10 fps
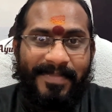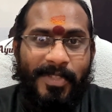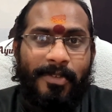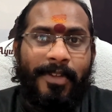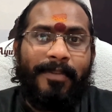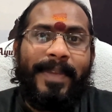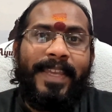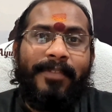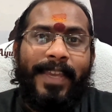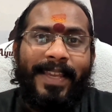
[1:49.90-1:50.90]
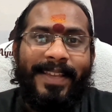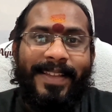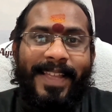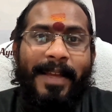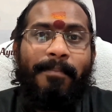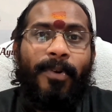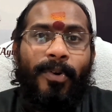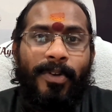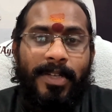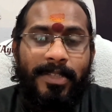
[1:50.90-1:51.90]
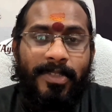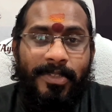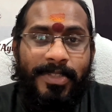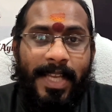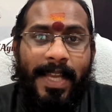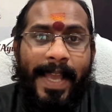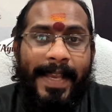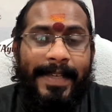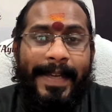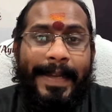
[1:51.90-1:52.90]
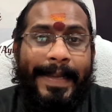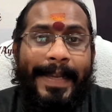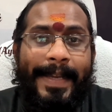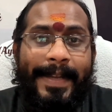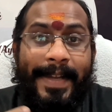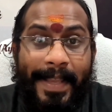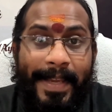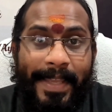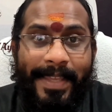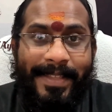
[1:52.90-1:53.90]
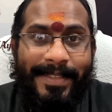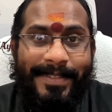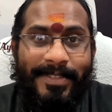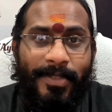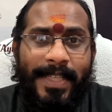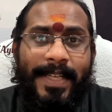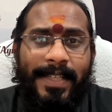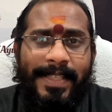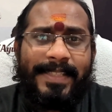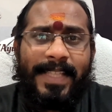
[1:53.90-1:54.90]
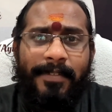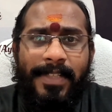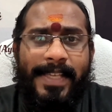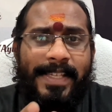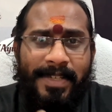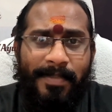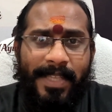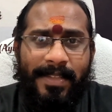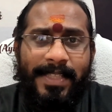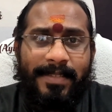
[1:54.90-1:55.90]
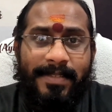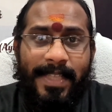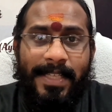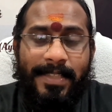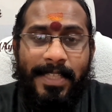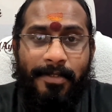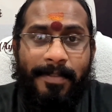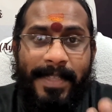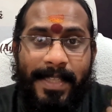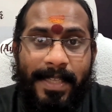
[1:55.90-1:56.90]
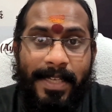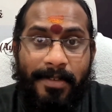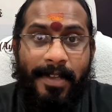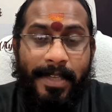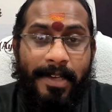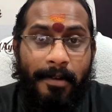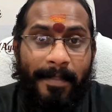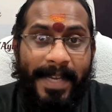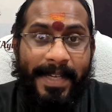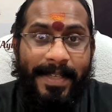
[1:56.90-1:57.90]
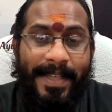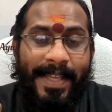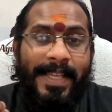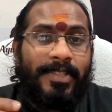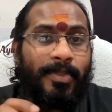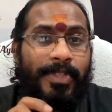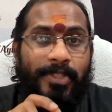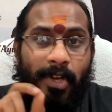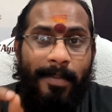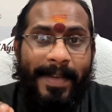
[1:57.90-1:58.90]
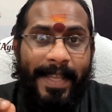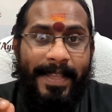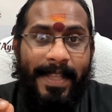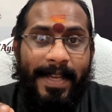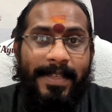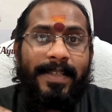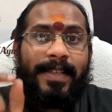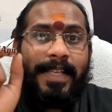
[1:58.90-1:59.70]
So we will be giving more dosa and idli daily, so that at least they will take something. That will be there in our mind. So it should not be like that.